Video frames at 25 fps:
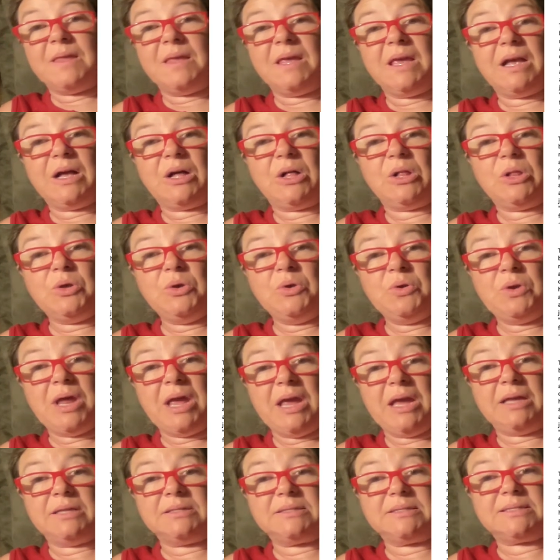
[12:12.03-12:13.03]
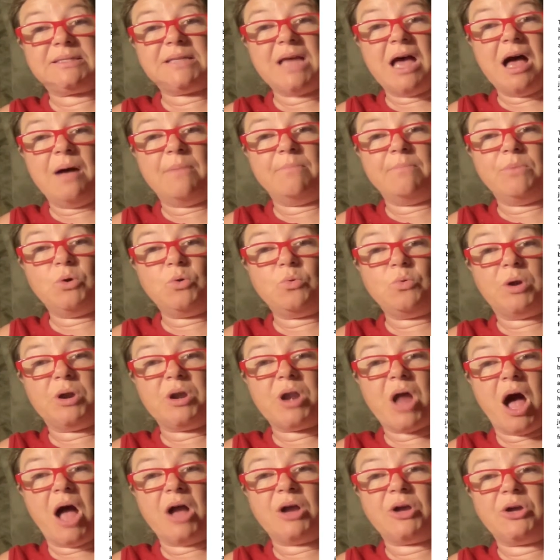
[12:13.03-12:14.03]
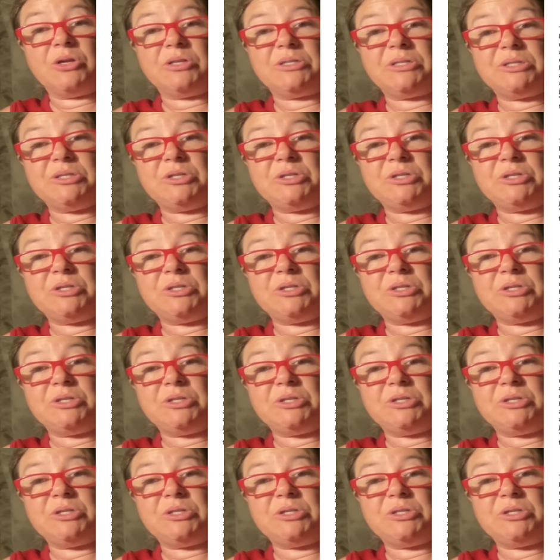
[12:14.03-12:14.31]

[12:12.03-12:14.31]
including some who were not good